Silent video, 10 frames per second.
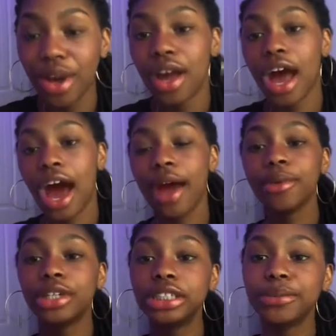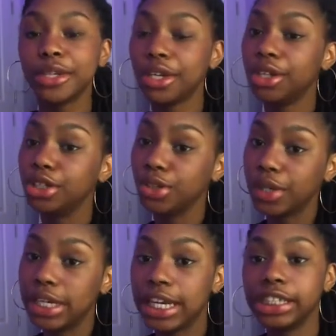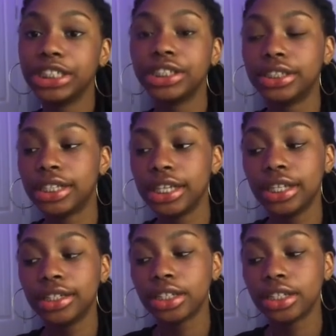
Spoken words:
I'm going to be doing a Shein's